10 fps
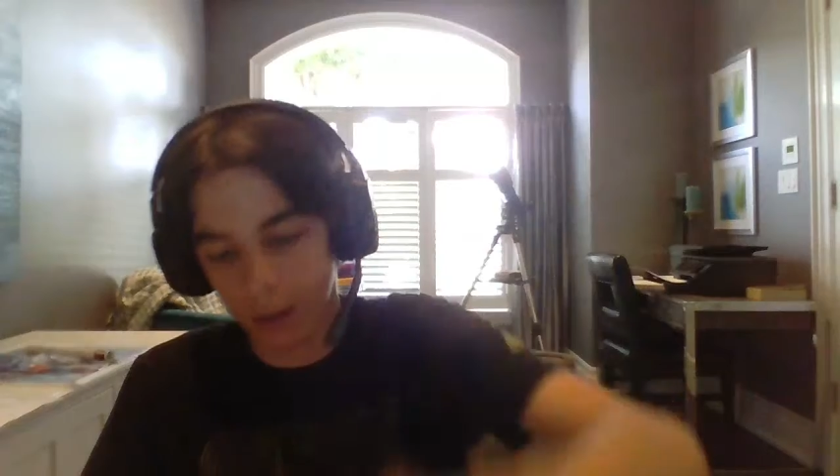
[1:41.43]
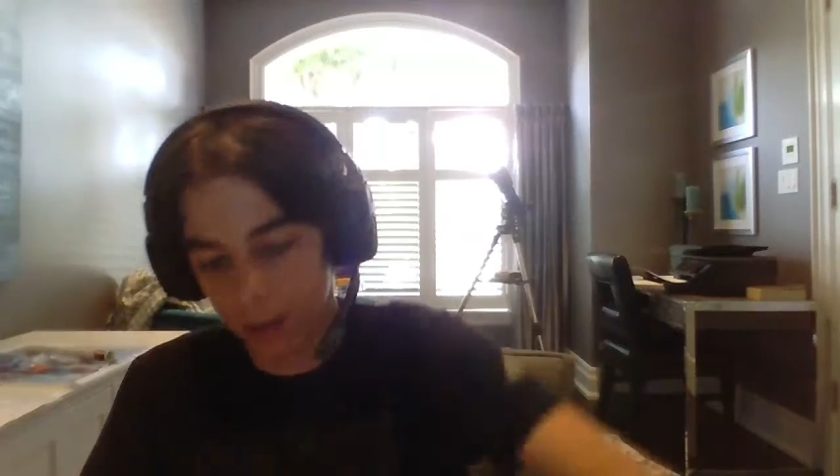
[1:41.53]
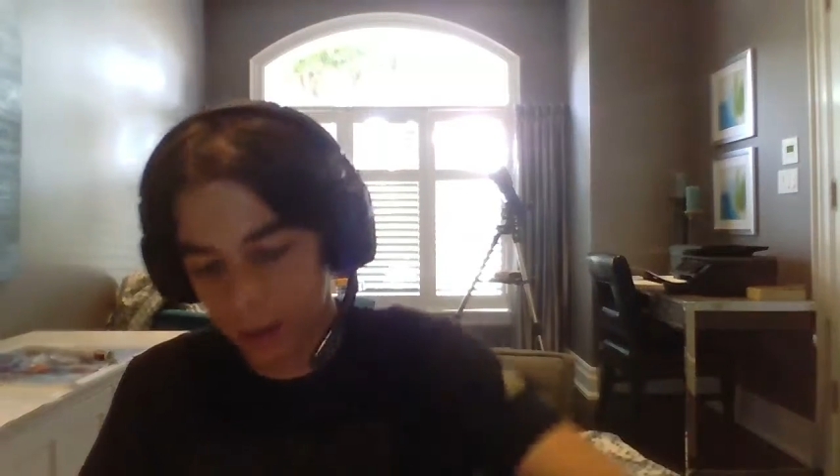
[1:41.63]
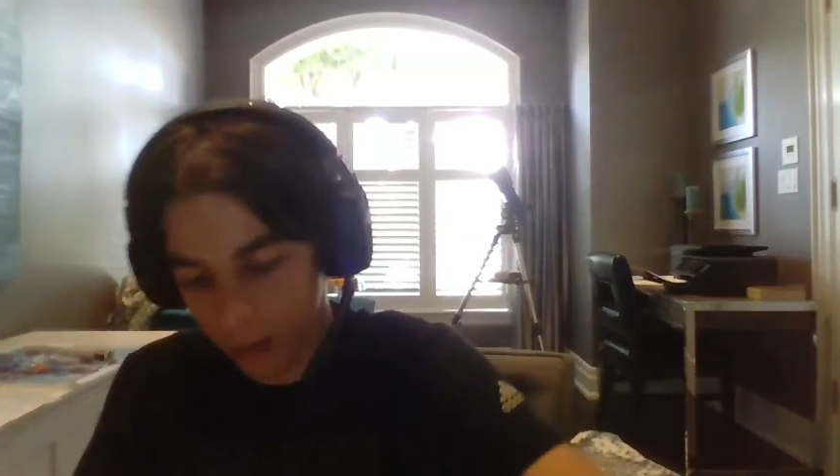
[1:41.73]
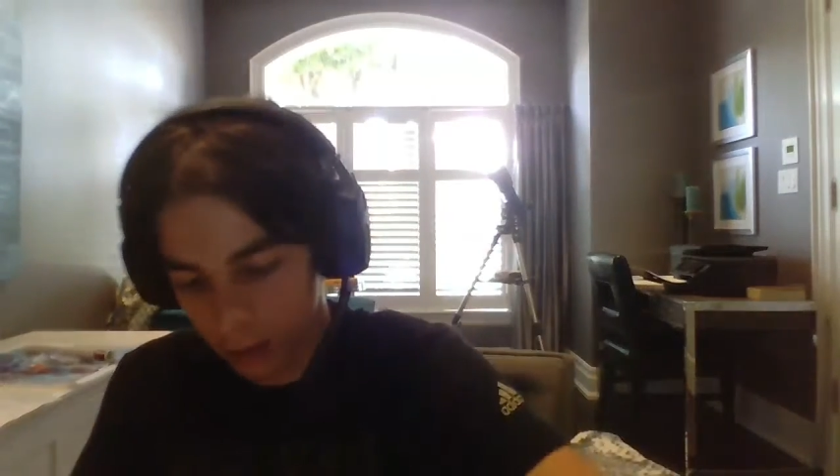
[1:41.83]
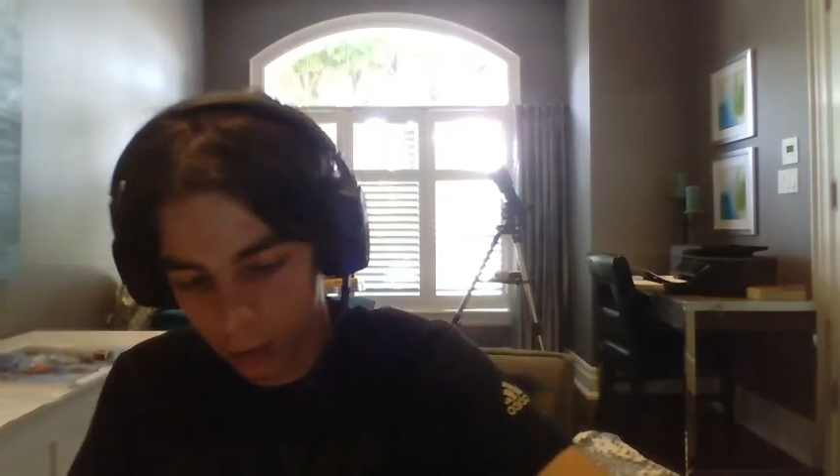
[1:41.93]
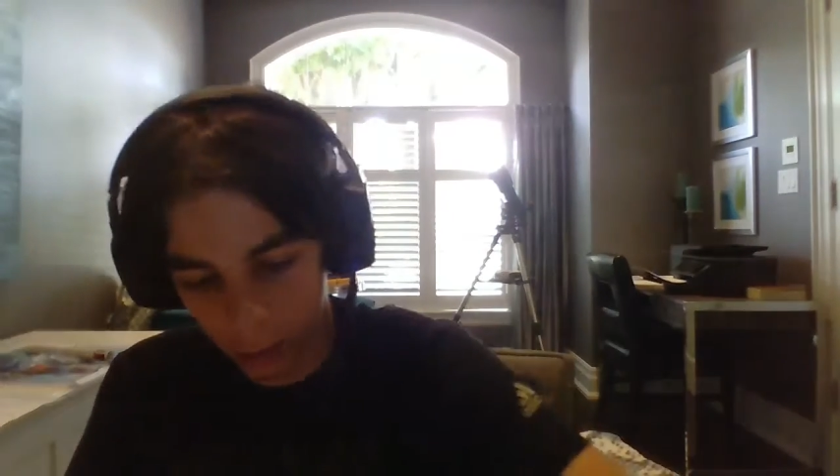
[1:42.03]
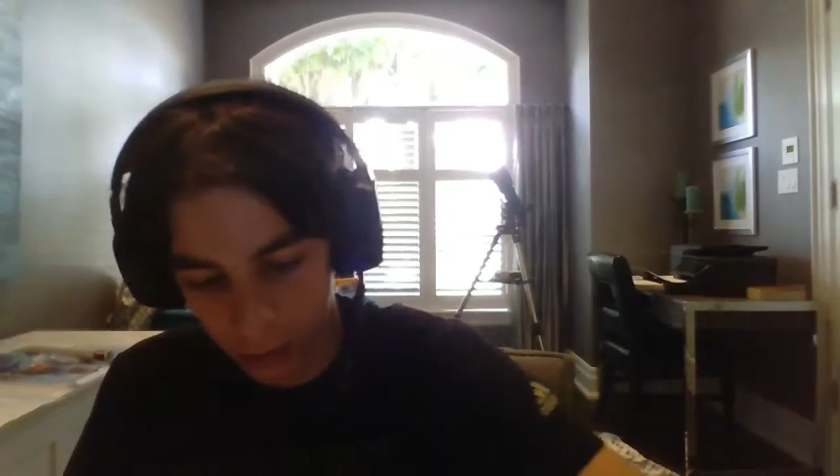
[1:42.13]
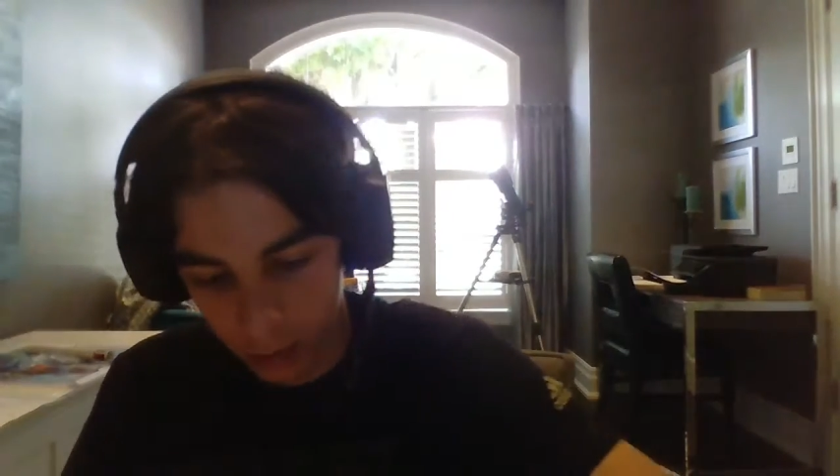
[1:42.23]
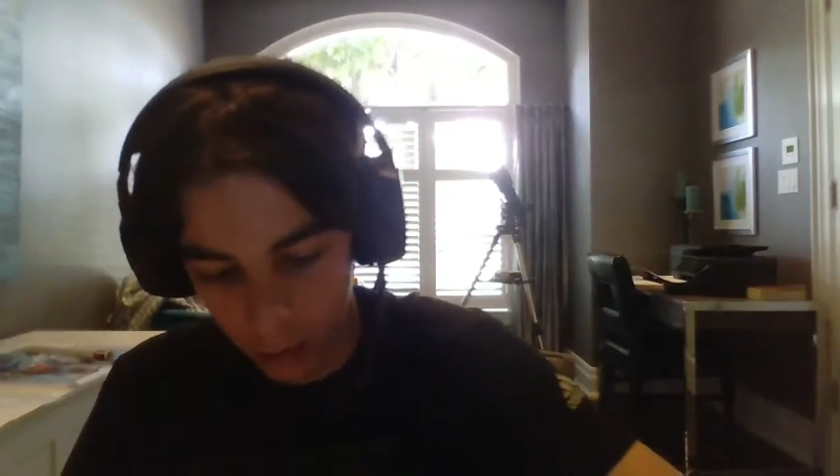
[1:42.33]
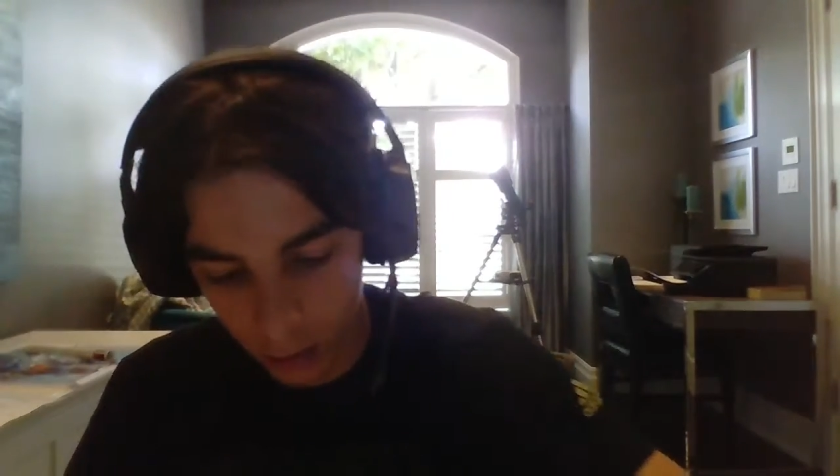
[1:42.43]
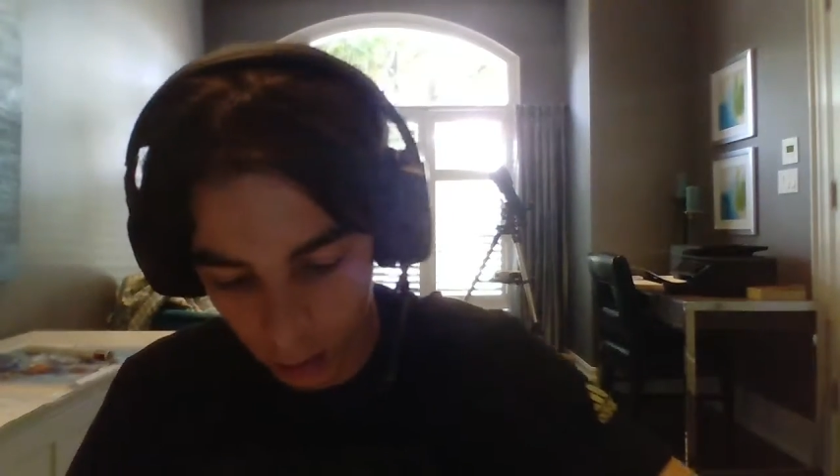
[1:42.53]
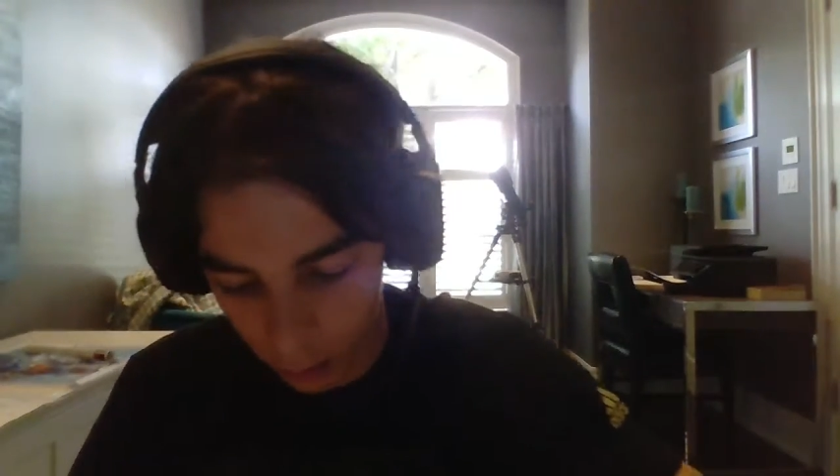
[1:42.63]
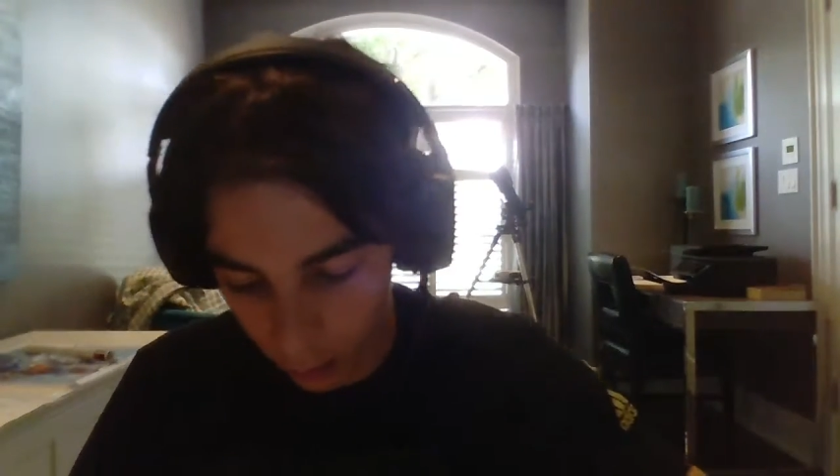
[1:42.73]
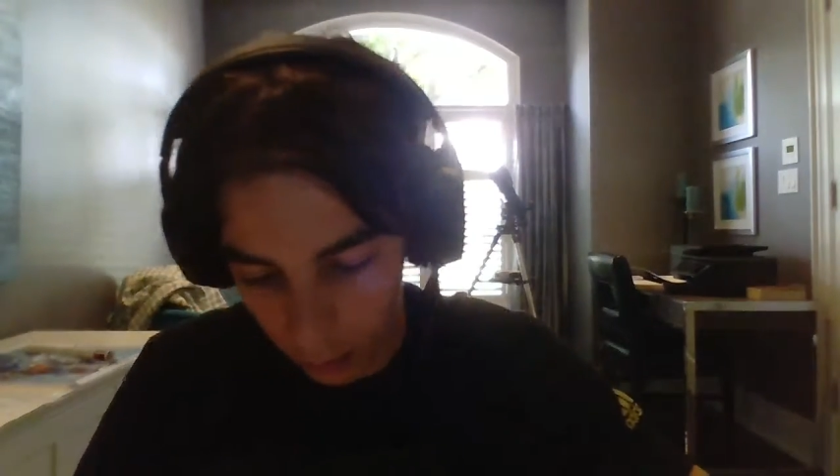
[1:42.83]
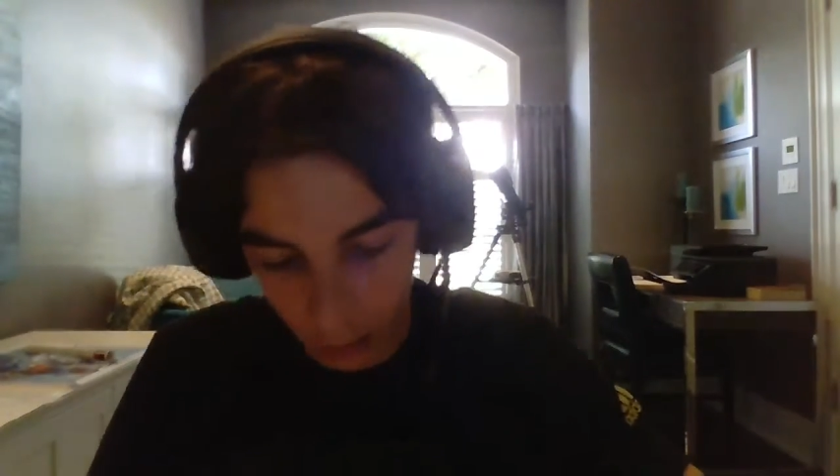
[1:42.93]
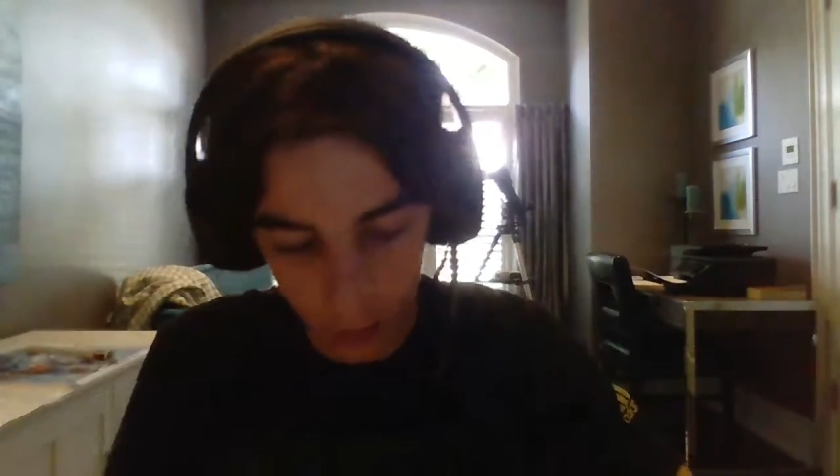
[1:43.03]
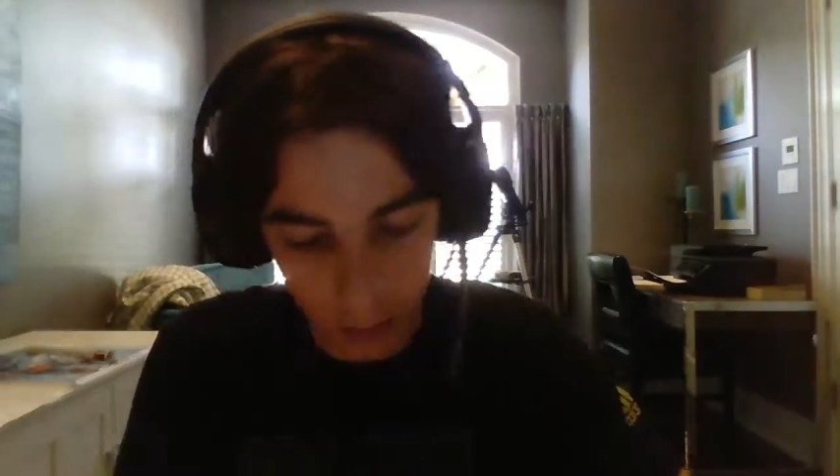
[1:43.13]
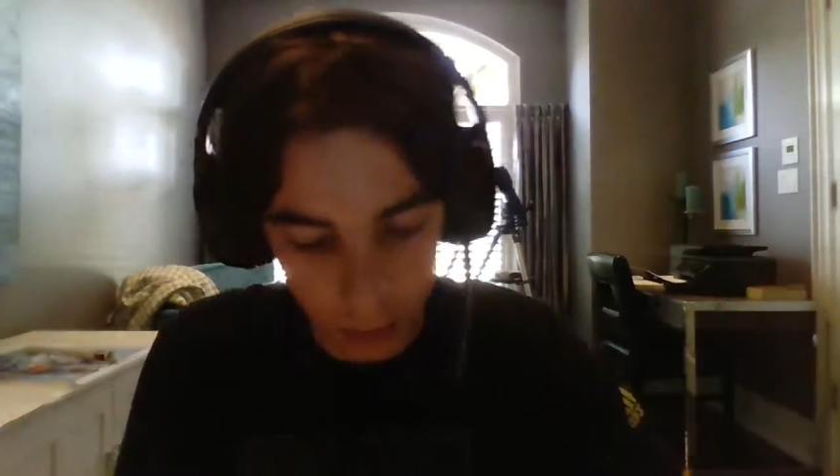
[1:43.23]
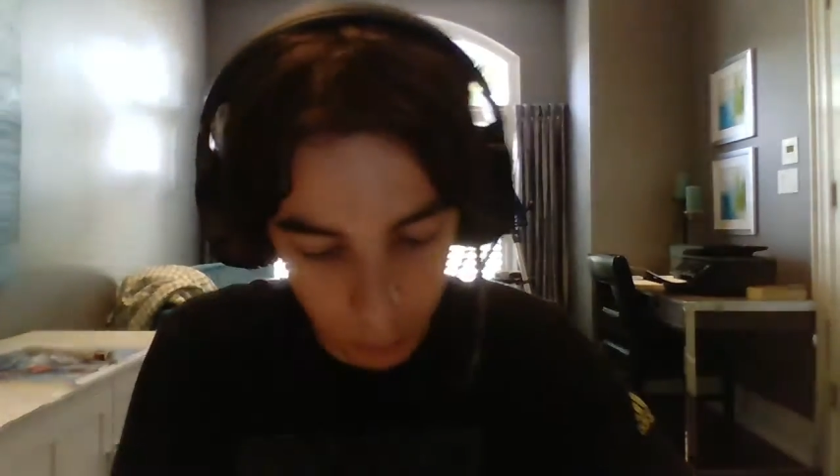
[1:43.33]
And then do it to the other
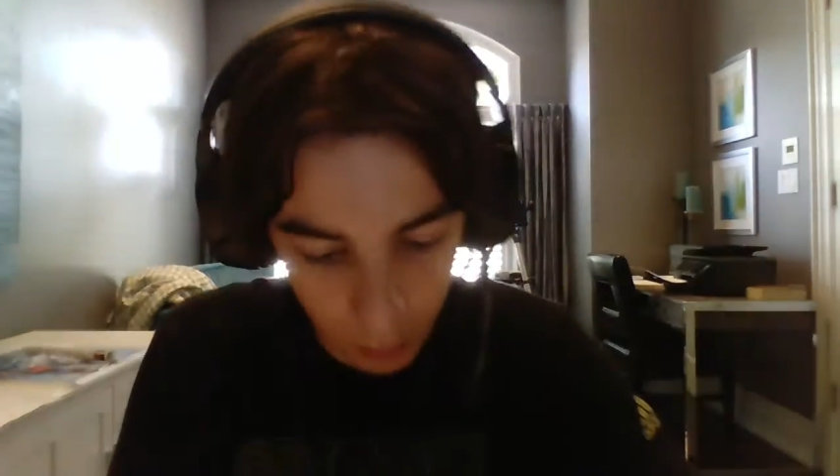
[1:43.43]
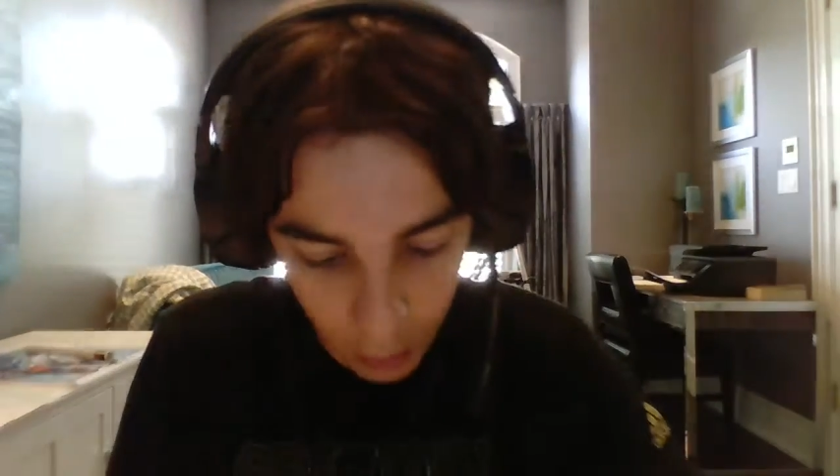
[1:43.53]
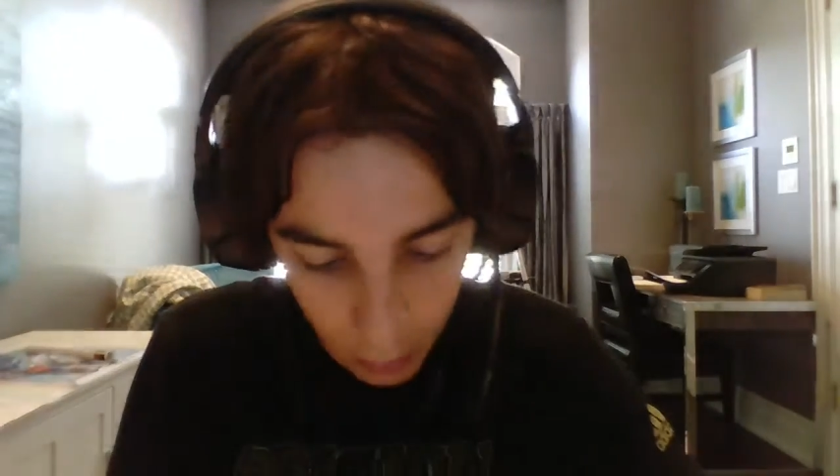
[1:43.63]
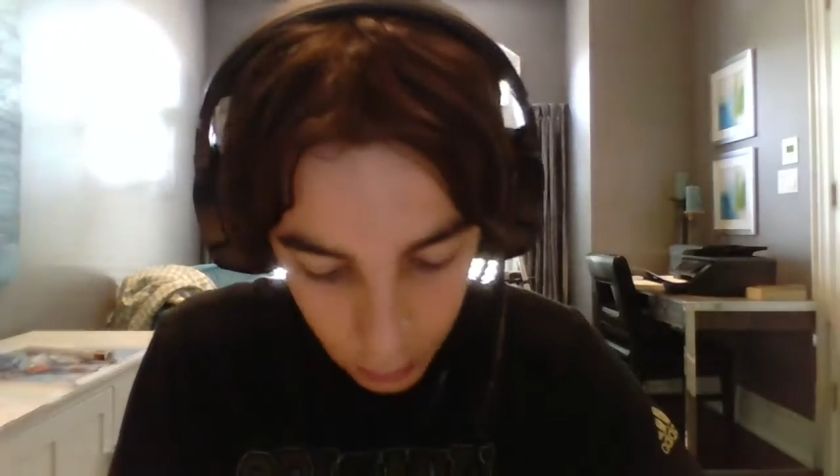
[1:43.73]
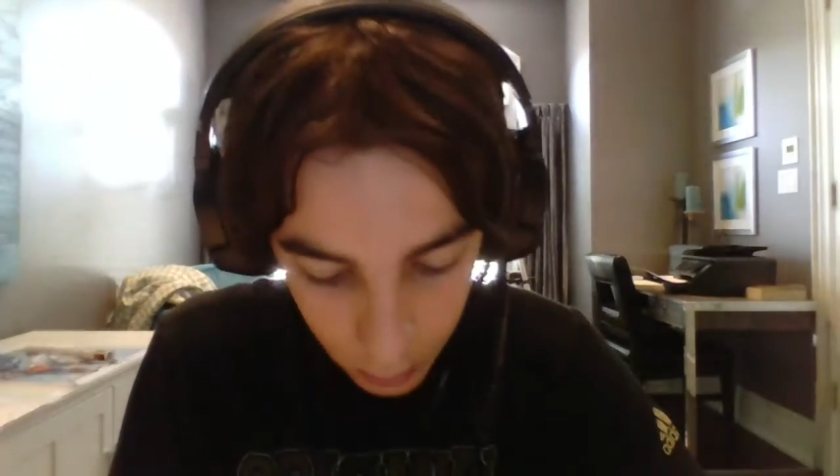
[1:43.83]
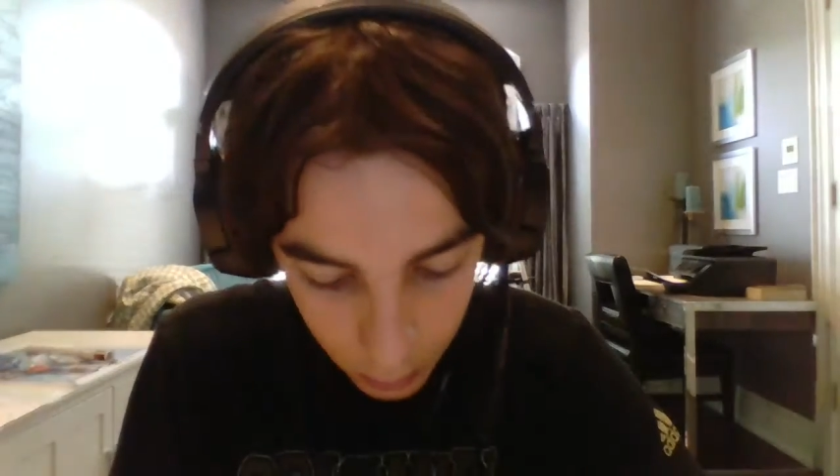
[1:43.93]
side as well.